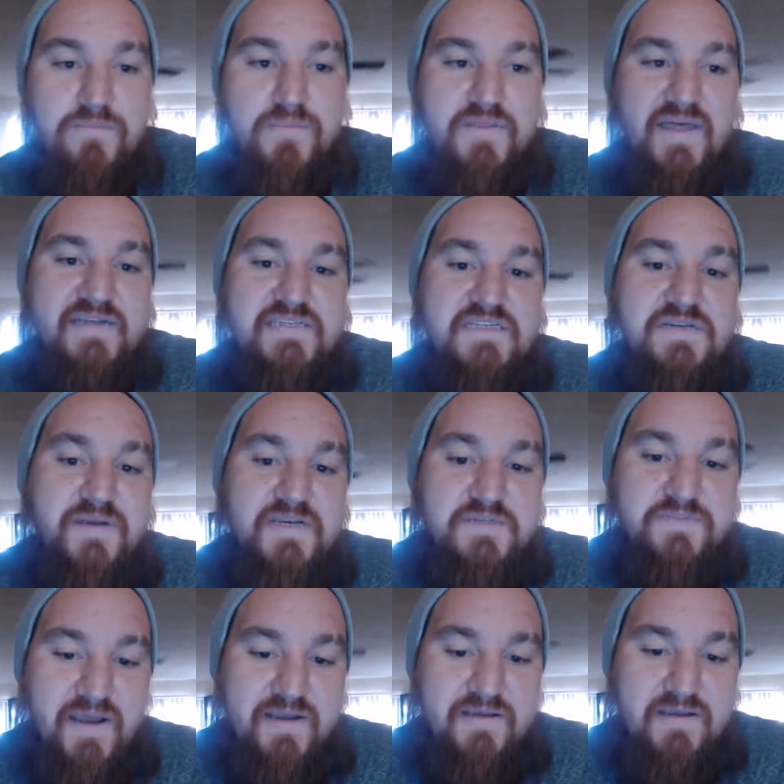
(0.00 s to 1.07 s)
but that's to be
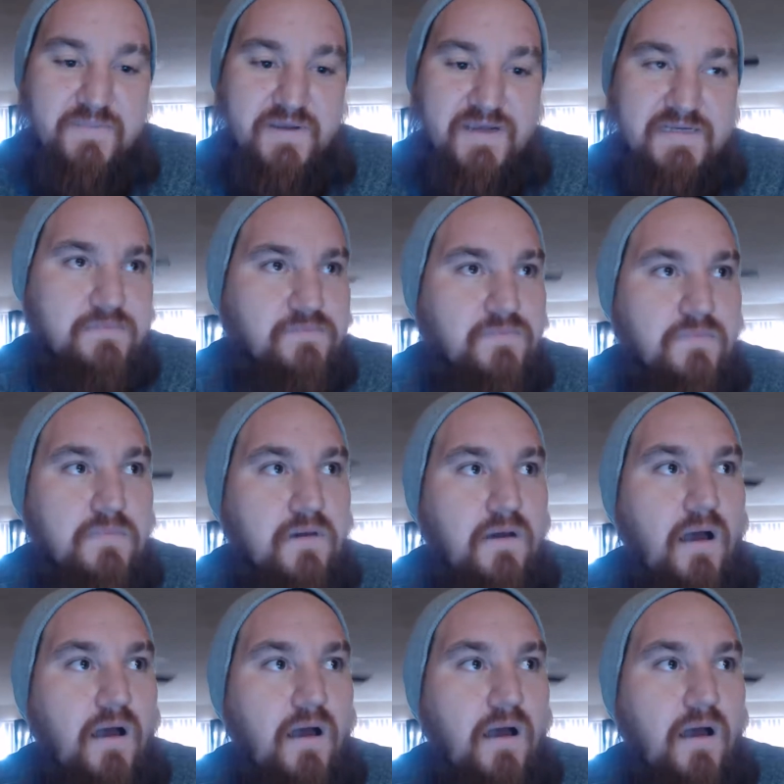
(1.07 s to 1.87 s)
expected because I'm